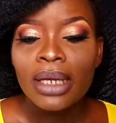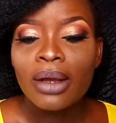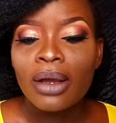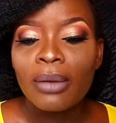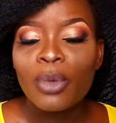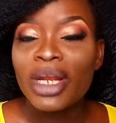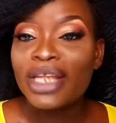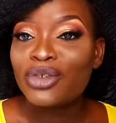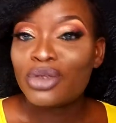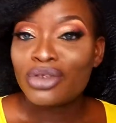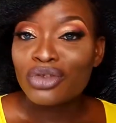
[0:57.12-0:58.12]
um, when I
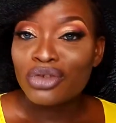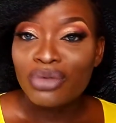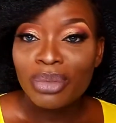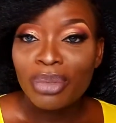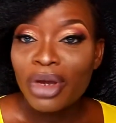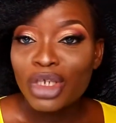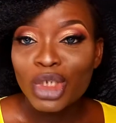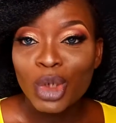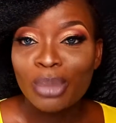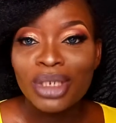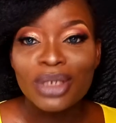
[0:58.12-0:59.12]
took it to the repair
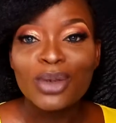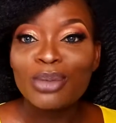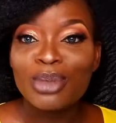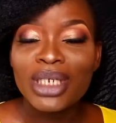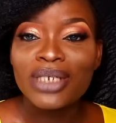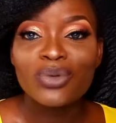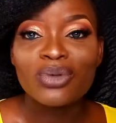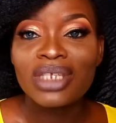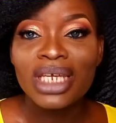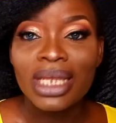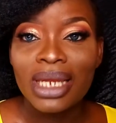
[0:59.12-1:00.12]
shop, they told me it would
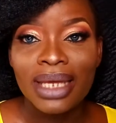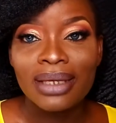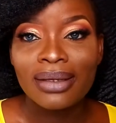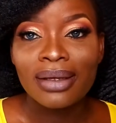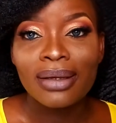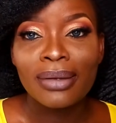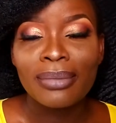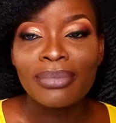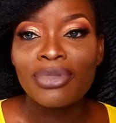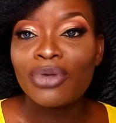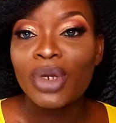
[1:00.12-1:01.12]
take like um,
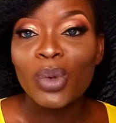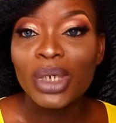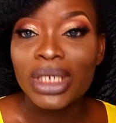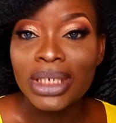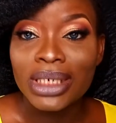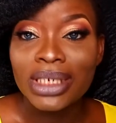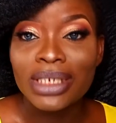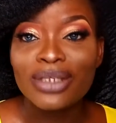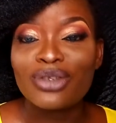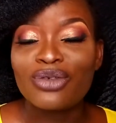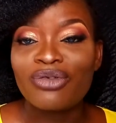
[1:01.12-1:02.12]
three working
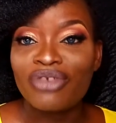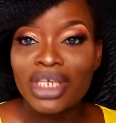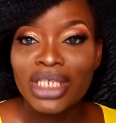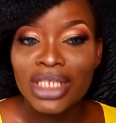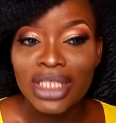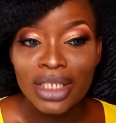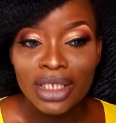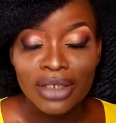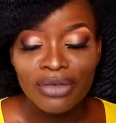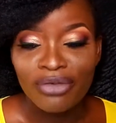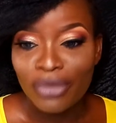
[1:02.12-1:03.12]
days to fix the
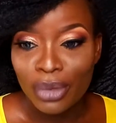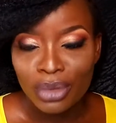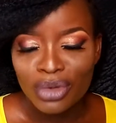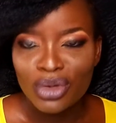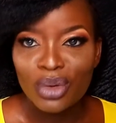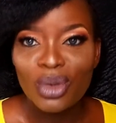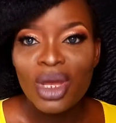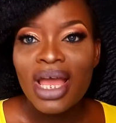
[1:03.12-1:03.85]
phone. So